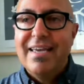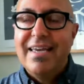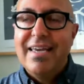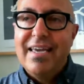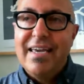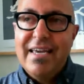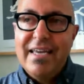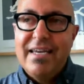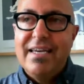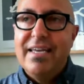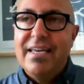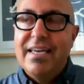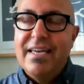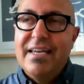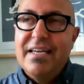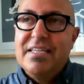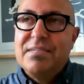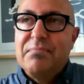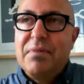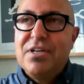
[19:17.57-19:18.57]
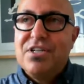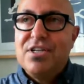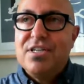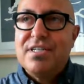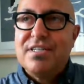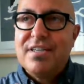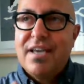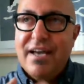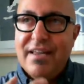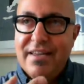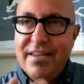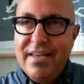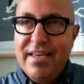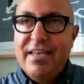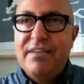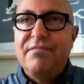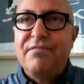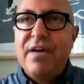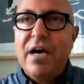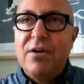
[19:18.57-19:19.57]
in as much as
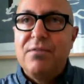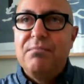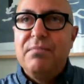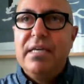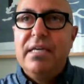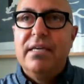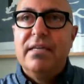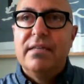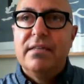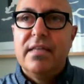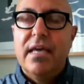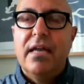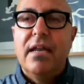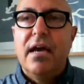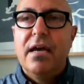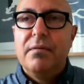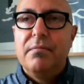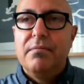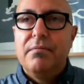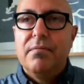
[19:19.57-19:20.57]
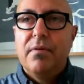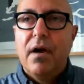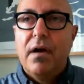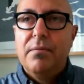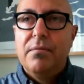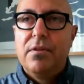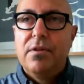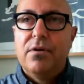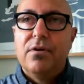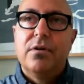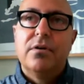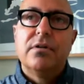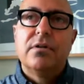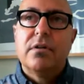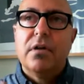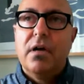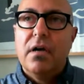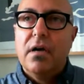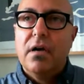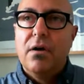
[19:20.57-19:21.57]
it found me, then I
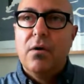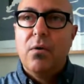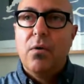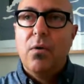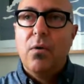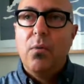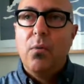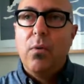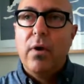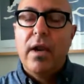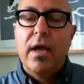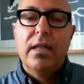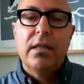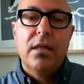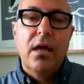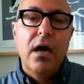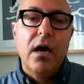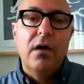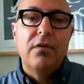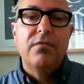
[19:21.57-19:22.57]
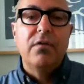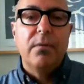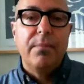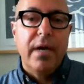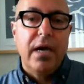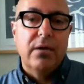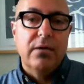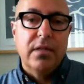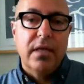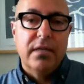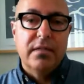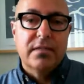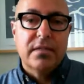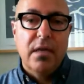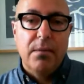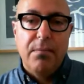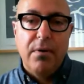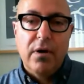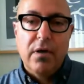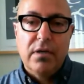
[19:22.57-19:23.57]
learned what I love about
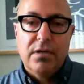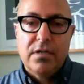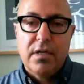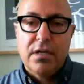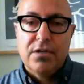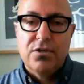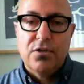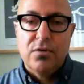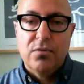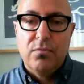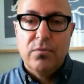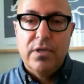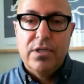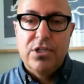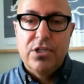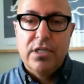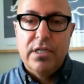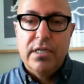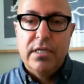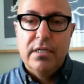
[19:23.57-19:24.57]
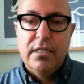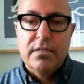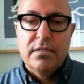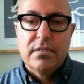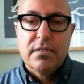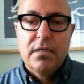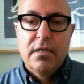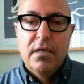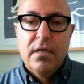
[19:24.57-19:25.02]
landscape architecture, which is